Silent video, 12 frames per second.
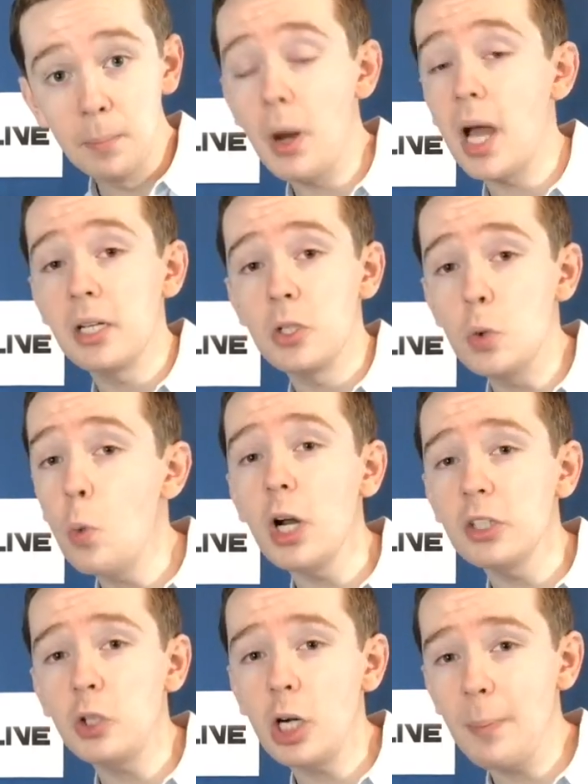But you
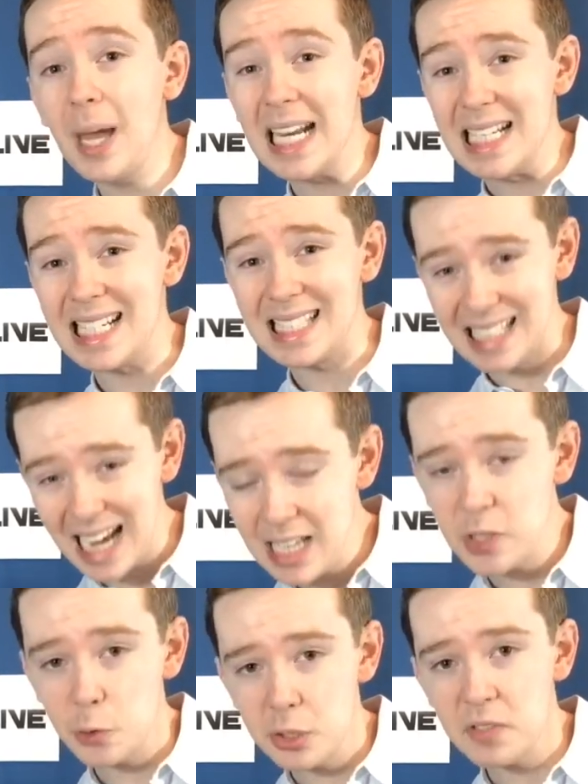want to talk about a
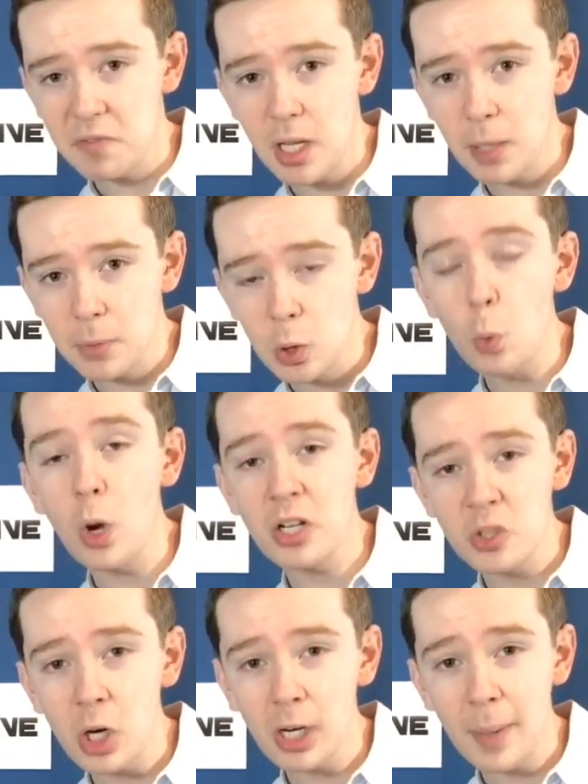disastrous film? You want
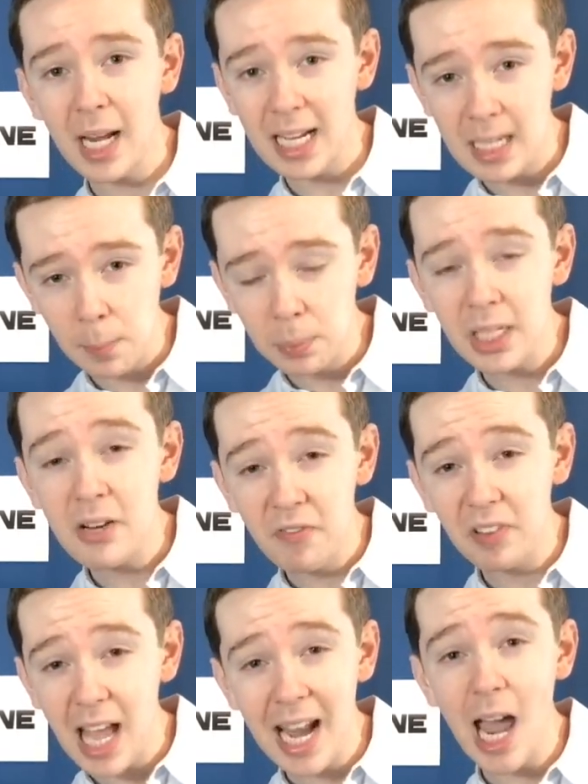to talk about a
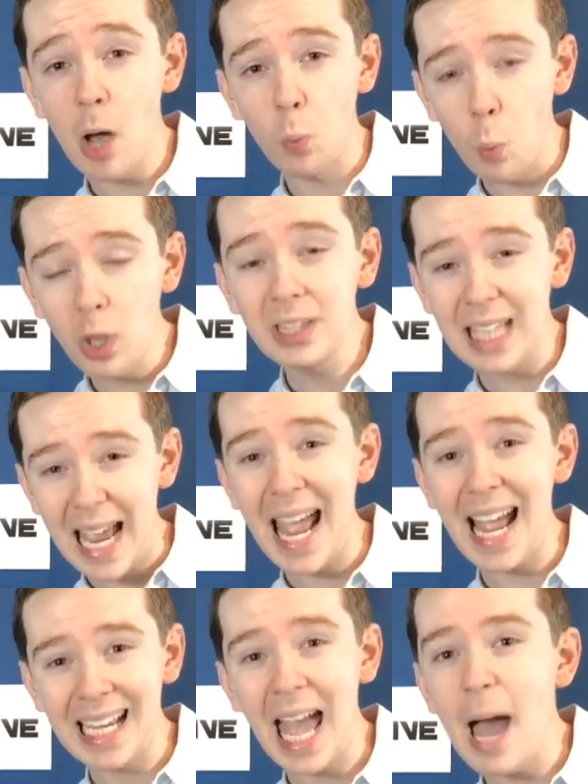complete, flat-out, what the
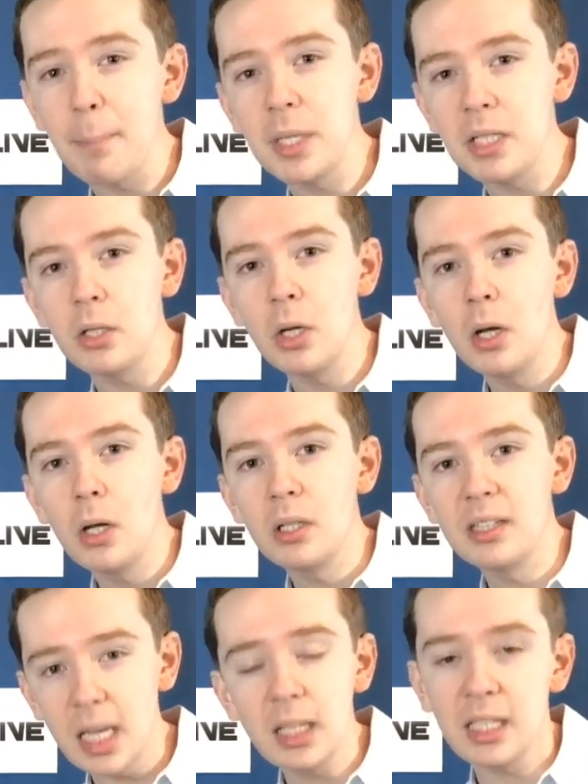heck happened?
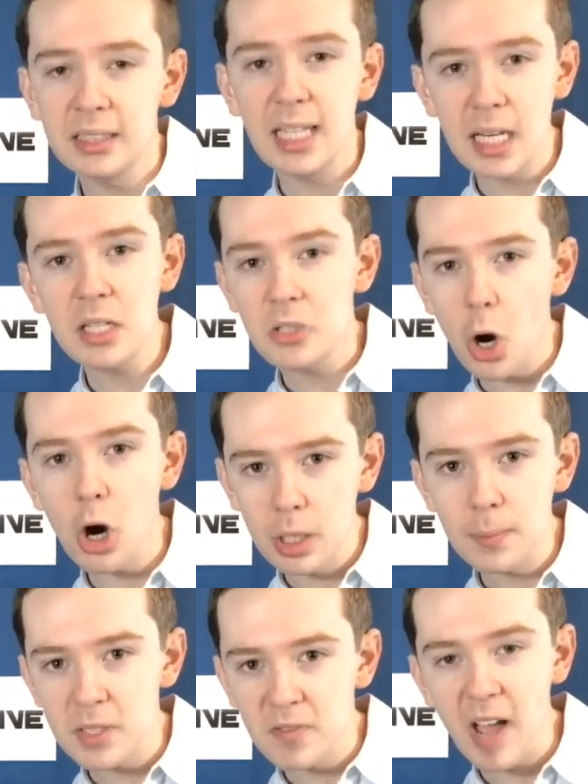Then let's get into
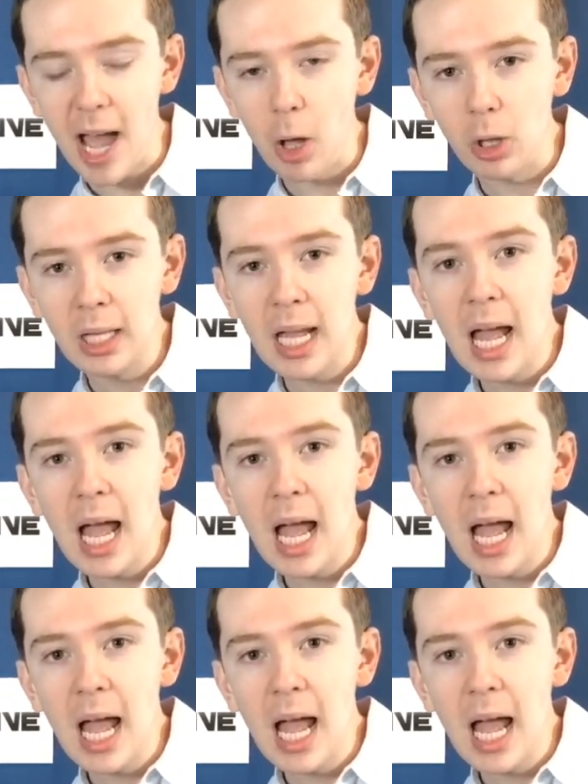Artemis Fowl.